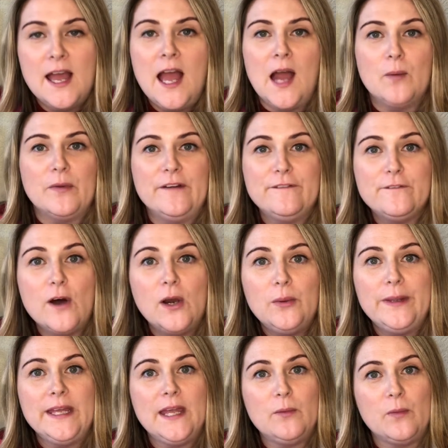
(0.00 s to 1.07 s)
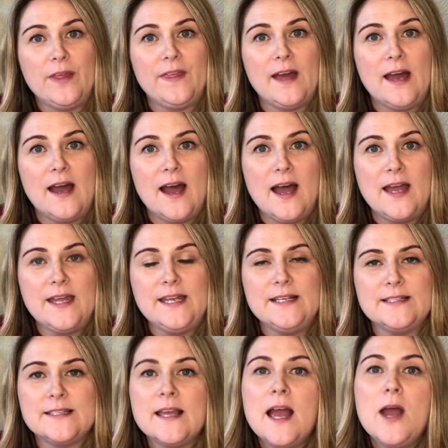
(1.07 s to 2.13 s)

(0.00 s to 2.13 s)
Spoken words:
and we're following it with our eyes.